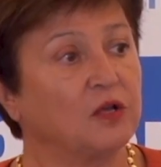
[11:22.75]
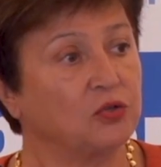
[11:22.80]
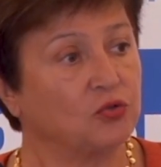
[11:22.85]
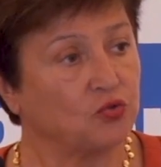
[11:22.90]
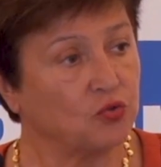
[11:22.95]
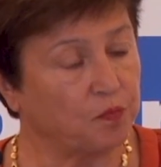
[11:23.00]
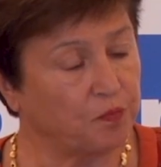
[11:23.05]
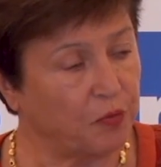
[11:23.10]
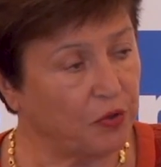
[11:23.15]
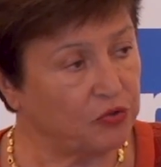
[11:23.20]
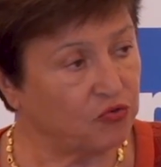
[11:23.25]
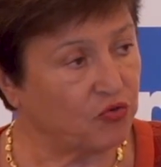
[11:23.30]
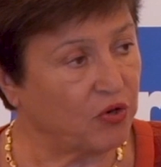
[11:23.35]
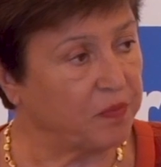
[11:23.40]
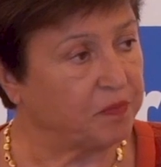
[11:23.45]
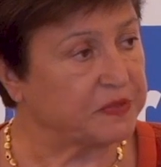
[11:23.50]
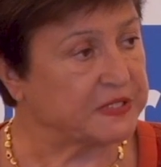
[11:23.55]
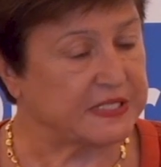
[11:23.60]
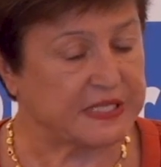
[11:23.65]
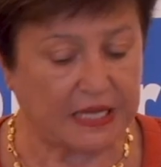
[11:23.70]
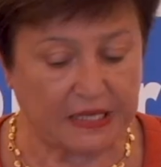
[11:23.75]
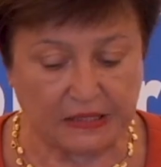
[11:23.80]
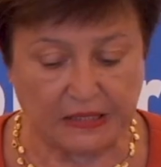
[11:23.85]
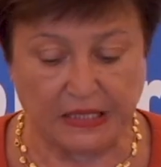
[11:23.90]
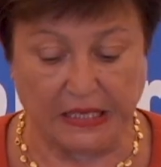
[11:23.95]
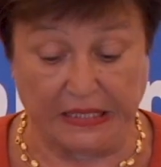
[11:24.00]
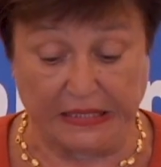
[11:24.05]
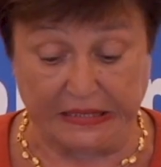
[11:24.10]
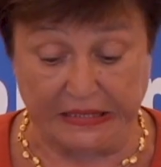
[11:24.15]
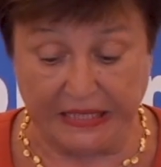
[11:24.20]

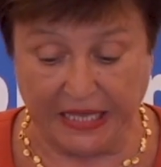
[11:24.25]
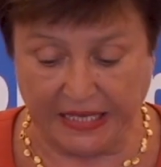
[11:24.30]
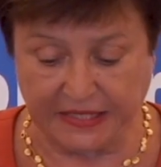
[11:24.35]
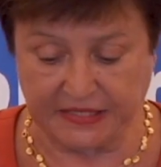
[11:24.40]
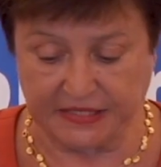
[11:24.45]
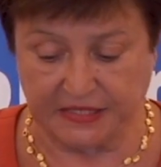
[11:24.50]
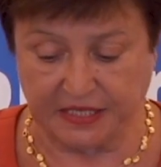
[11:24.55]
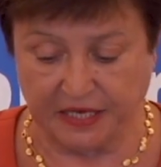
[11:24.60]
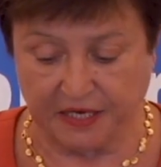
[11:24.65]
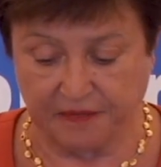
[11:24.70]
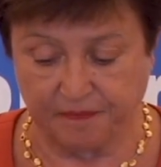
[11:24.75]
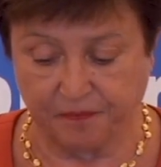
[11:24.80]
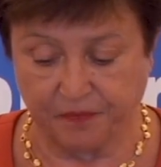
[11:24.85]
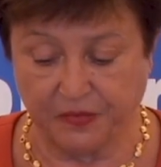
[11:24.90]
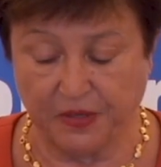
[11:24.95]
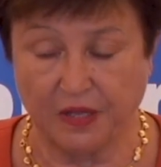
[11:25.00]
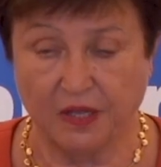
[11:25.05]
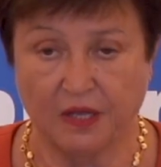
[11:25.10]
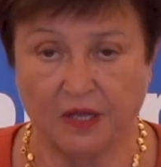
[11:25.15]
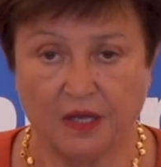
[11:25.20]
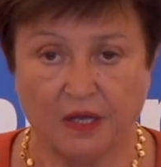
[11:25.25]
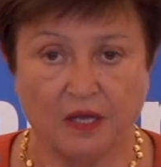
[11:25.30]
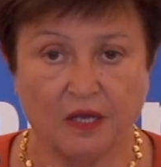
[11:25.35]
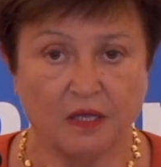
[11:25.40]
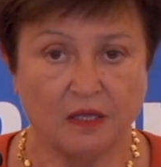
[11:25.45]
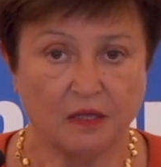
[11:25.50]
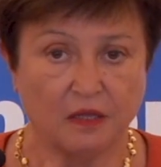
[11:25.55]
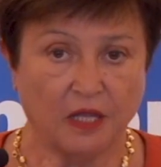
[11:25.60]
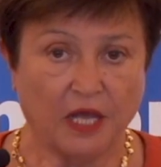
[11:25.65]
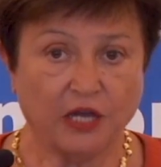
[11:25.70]
2.3% next year.
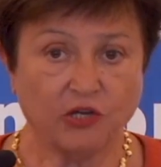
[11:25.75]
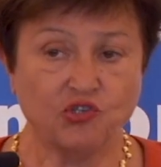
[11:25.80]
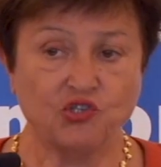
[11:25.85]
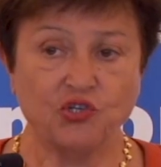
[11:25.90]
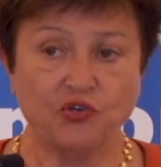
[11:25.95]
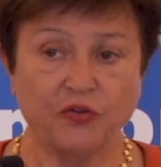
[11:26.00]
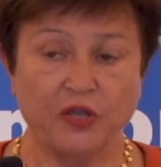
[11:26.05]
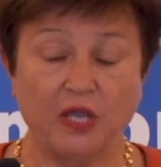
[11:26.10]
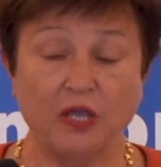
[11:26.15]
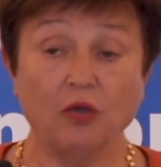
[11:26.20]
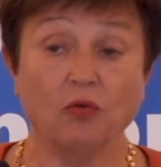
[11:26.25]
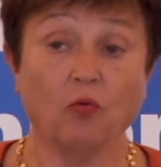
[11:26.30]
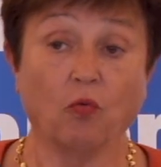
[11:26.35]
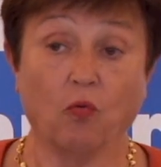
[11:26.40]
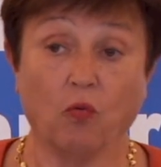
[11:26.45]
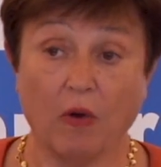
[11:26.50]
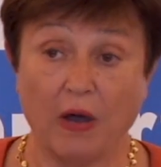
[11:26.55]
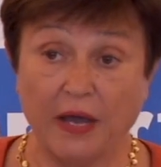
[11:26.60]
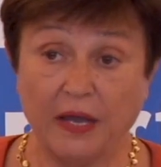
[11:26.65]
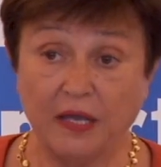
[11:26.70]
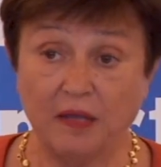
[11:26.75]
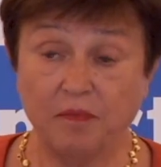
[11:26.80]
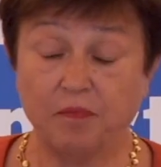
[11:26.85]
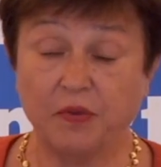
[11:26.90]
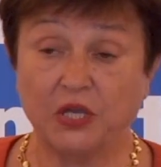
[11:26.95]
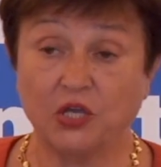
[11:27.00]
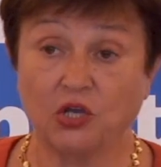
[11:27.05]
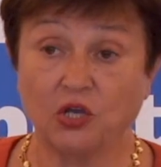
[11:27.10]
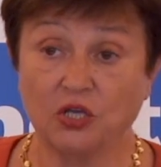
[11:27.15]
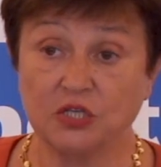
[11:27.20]
Largely, why?
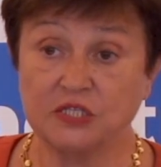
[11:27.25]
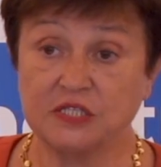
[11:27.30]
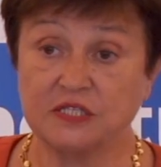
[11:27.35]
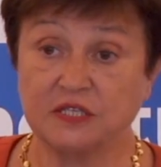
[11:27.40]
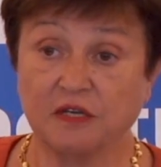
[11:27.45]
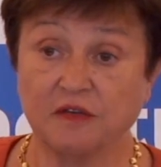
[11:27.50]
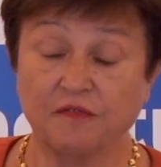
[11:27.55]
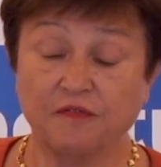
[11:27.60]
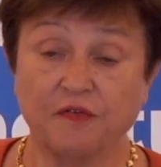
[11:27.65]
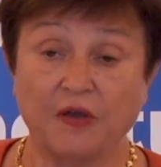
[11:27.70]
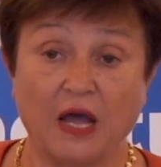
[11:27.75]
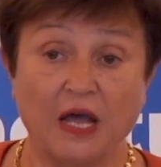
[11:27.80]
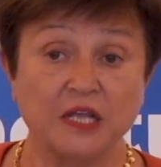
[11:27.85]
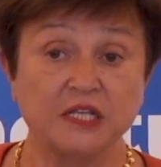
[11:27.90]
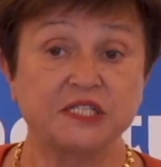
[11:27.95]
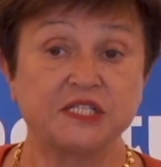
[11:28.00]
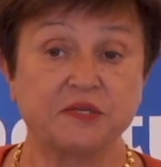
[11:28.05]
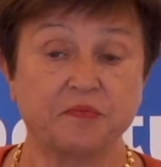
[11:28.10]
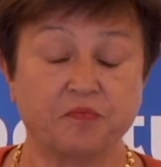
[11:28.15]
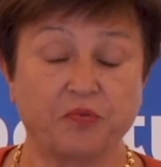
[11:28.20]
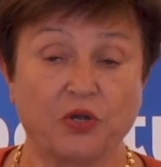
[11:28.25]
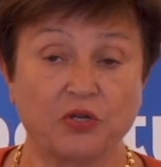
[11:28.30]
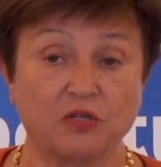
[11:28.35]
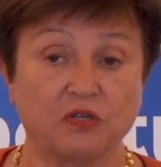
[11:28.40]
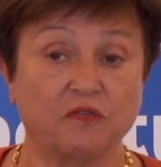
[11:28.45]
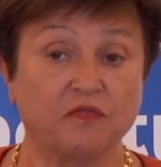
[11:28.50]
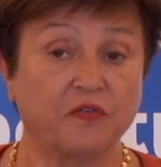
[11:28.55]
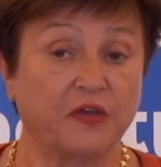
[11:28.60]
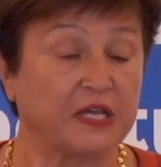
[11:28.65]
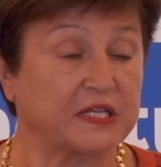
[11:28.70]
Because of
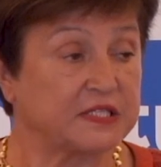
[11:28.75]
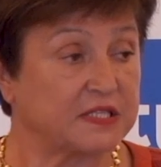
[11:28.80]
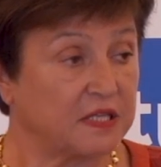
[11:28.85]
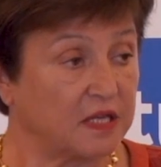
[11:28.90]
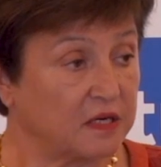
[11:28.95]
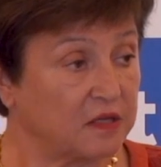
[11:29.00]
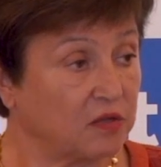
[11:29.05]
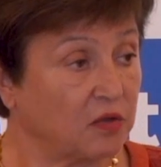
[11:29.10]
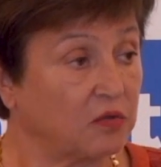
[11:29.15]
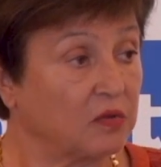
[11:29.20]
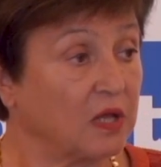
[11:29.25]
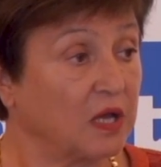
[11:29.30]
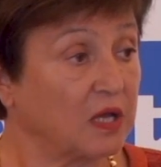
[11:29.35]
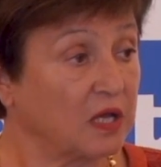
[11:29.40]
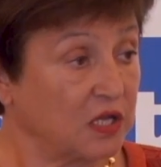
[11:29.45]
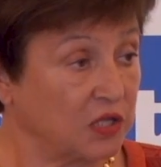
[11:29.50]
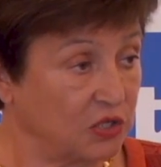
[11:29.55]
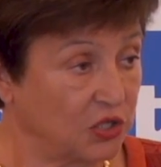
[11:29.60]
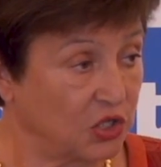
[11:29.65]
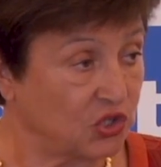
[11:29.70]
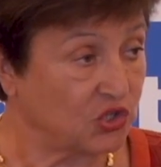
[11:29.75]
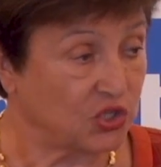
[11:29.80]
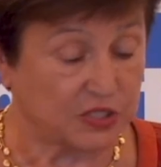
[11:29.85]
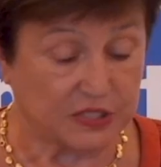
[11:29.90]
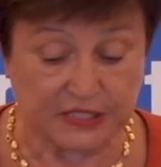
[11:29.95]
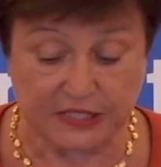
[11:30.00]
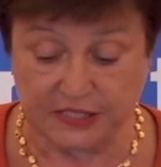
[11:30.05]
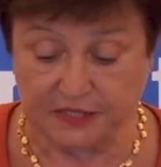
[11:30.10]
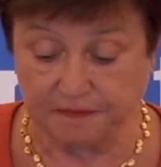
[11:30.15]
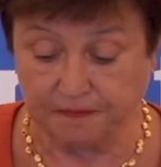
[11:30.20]
unsupportive external
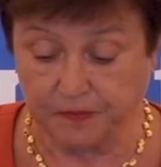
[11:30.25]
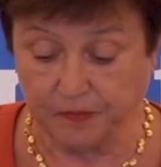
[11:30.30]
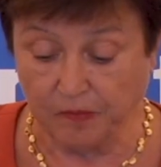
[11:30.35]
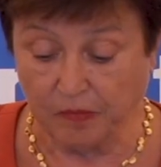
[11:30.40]
conditions.